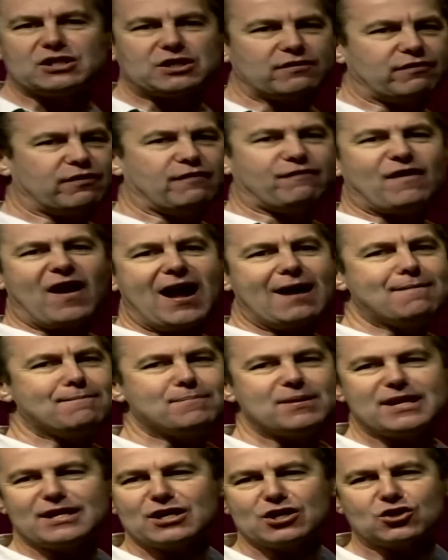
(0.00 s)
if you find
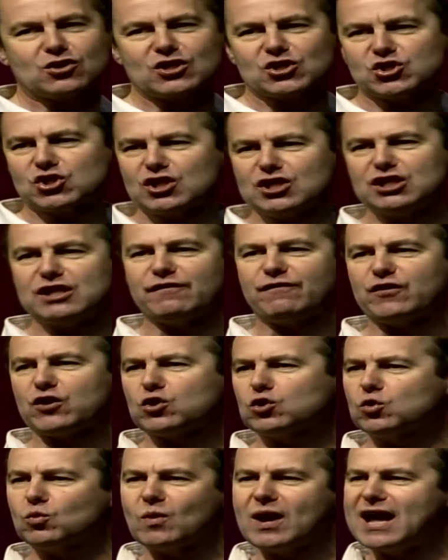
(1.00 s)
being a Christian
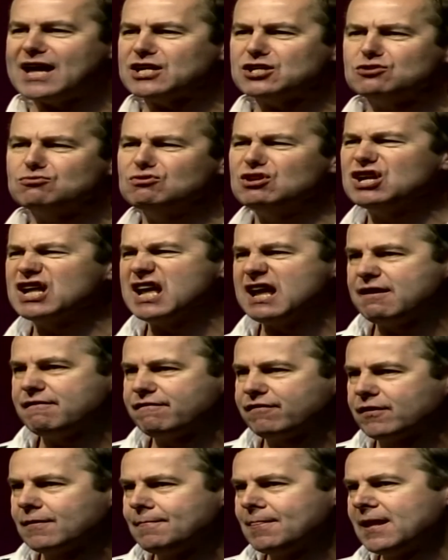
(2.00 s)
difficult where you
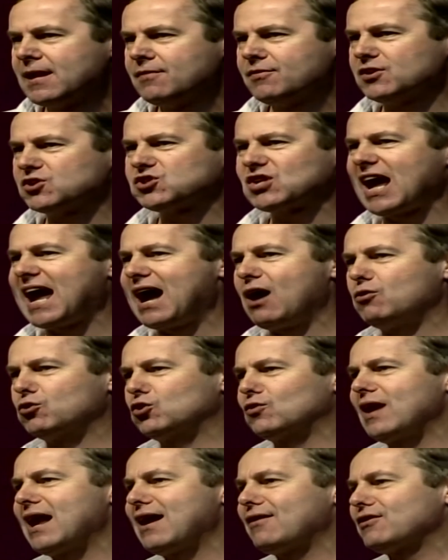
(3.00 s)
live, the town
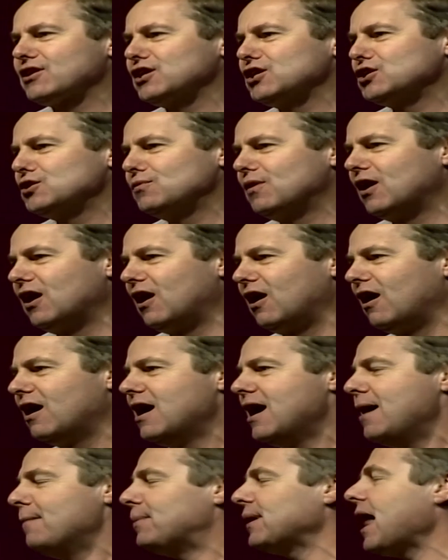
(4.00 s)
or area you are.
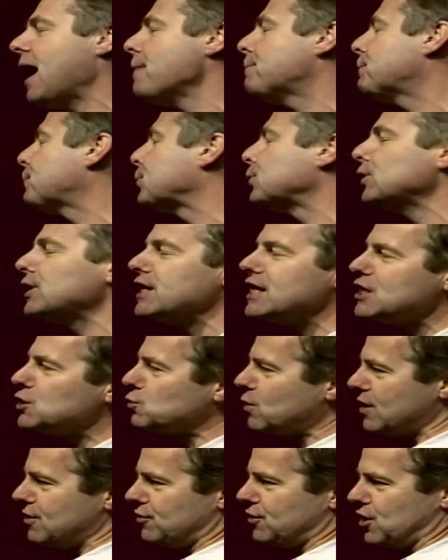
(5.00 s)
But I plead
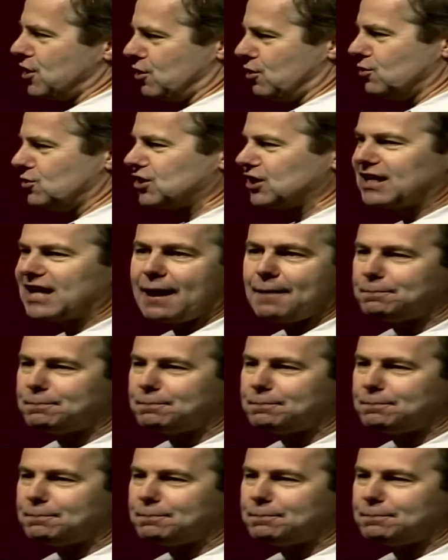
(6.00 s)
with you to get